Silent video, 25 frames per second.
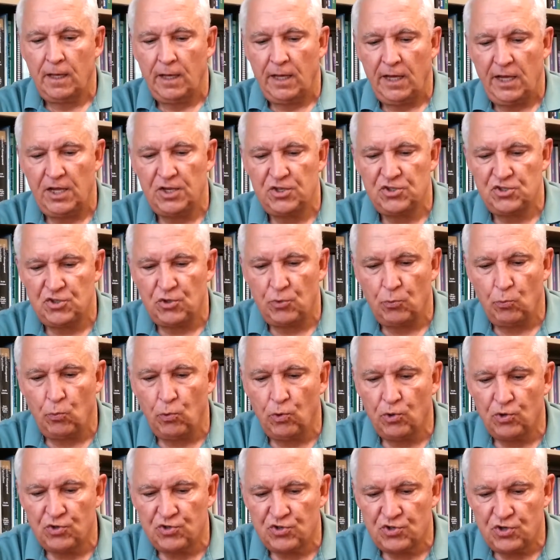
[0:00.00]
is that
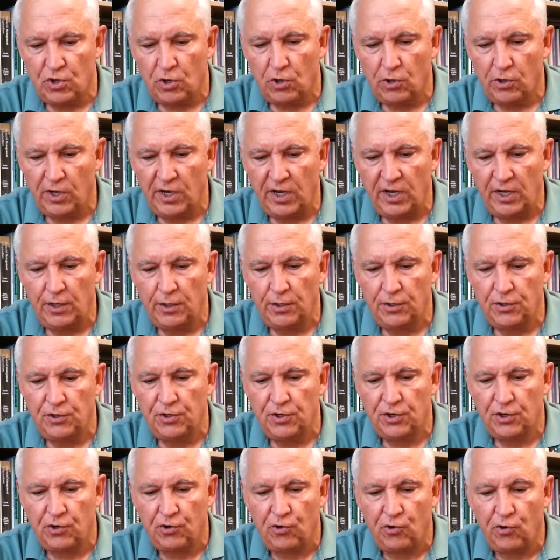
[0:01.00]
we're starting
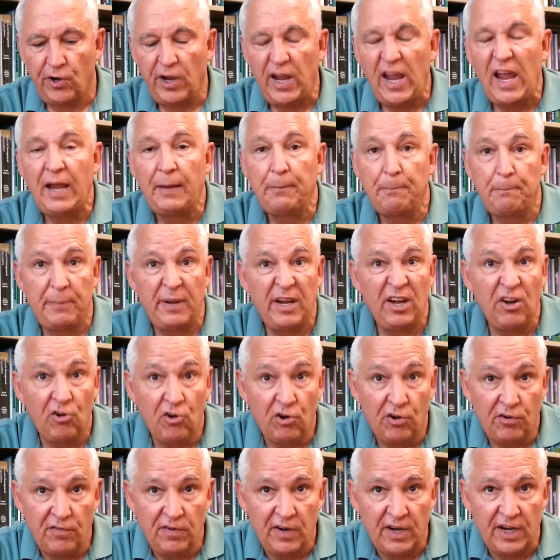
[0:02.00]
to create peer
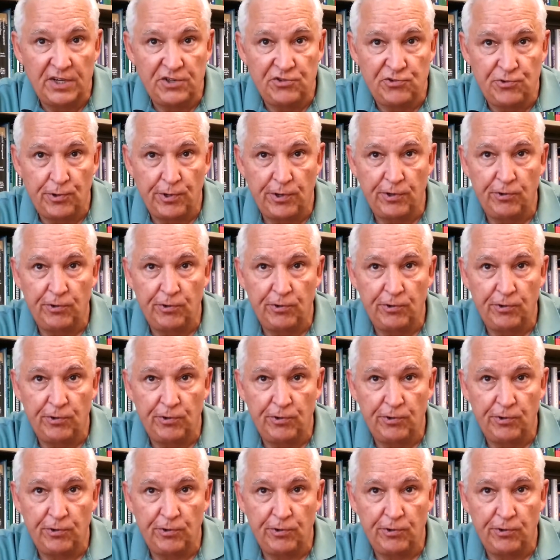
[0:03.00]
advisory